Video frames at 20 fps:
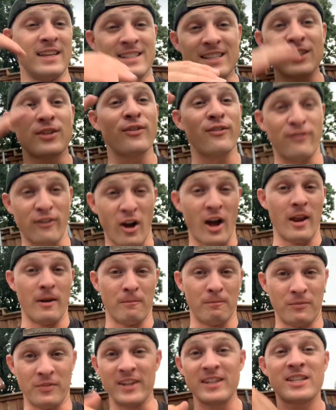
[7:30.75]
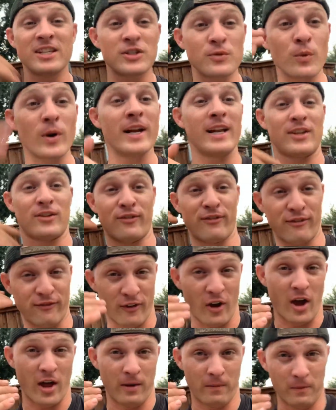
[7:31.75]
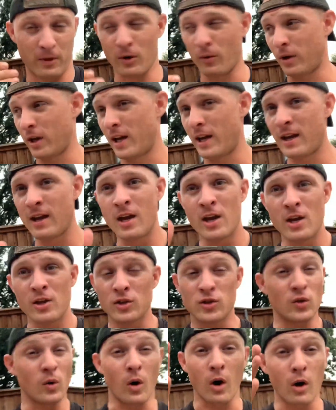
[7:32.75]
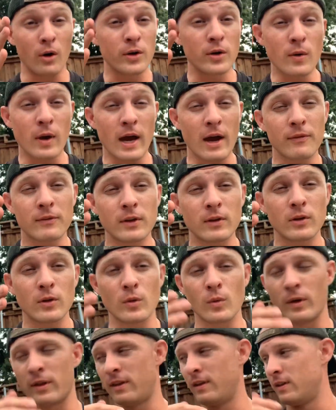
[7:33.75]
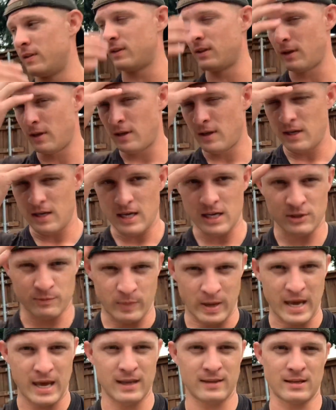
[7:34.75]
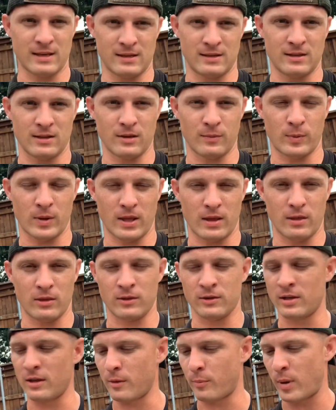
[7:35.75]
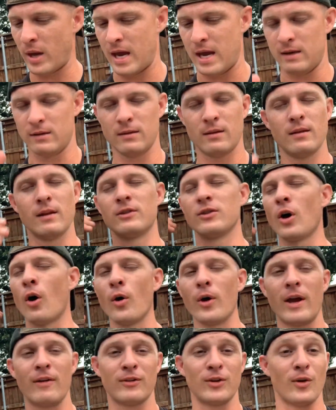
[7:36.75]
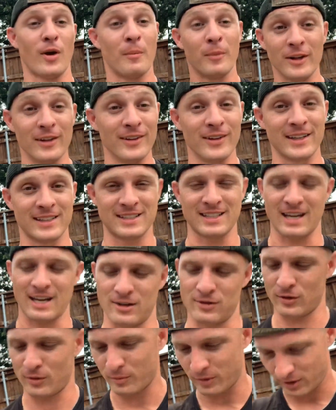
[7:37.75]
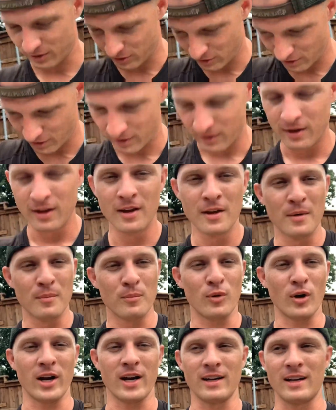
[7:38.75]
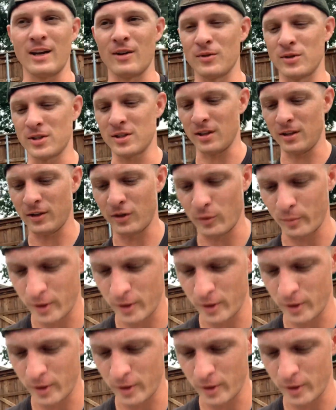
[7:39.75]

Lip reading: is fun. This is when it's fun, okay? So all you have to do with this is pay attention to the paint. That's all you have to do. I'm a little excited, so I'm gonna try to bring it down just a little bit,